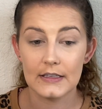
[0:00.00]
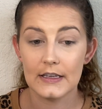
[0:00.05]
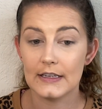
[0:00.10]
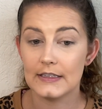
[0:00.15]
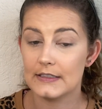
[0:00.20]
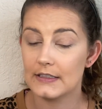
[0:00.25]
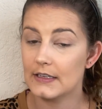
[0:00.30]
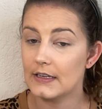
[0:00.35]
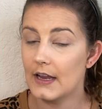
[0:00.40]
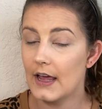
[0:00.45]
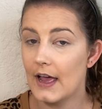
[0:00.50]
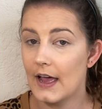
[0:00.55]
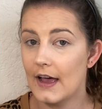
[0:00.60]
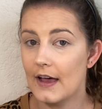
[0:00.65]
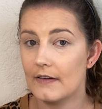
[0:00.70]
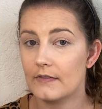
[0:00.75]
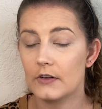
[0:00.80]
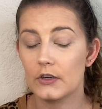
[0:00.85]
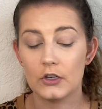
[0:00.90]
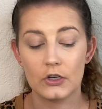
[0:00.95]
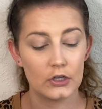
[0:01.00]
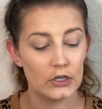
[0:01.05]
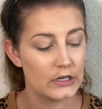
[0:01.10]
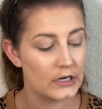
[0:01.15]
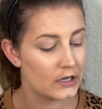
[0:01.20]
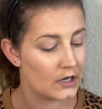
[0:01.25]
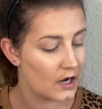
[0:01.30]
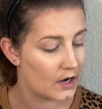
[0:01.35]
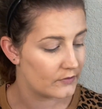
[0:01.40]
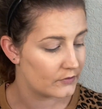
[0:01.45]
It did have good
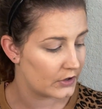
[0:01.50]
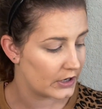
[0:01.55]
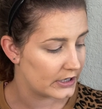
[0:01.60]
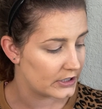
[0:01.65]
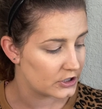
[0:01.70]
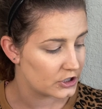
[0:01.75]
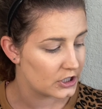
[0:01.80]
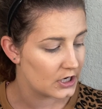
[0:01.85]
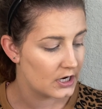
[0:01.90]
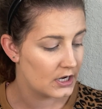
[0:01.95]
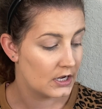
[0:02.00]
coverage.